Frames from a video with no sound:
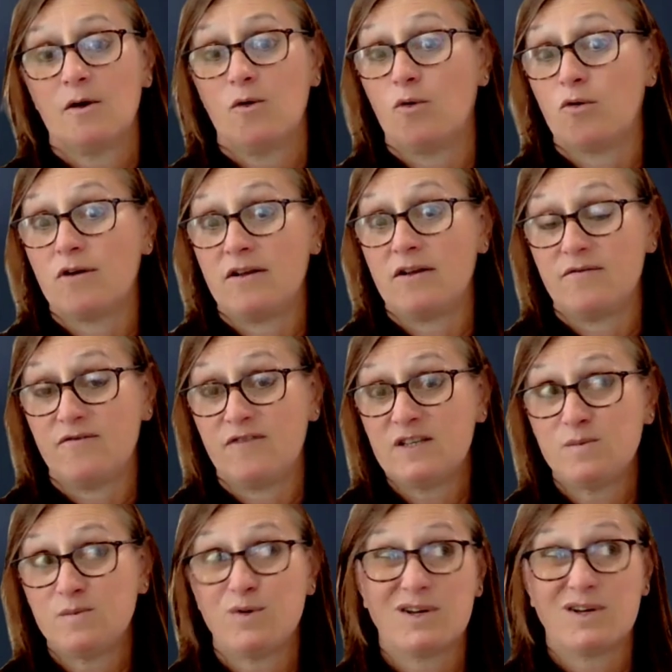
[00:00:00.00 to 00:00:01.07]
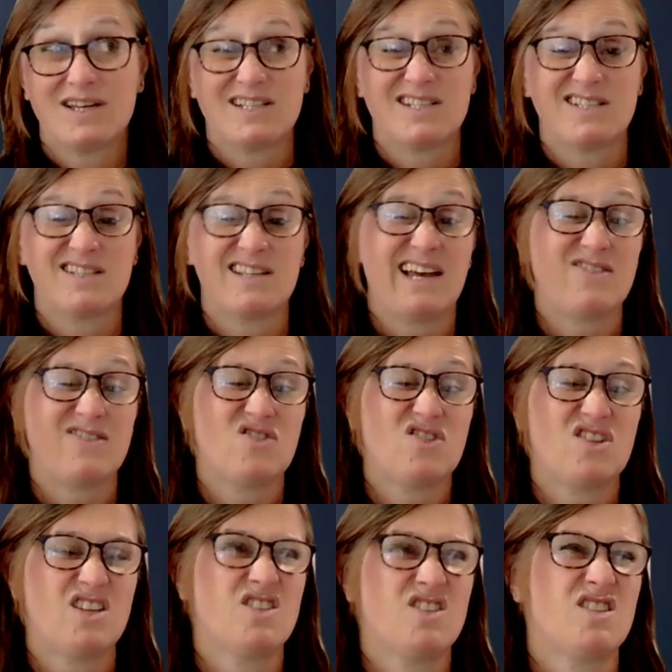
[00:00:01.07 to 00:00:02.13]
or on Facebook, it's
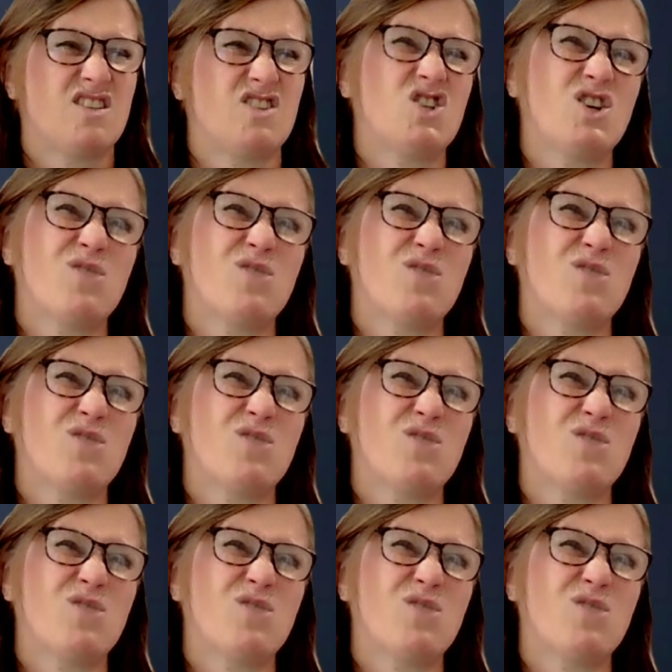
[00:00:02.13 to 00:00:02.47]
the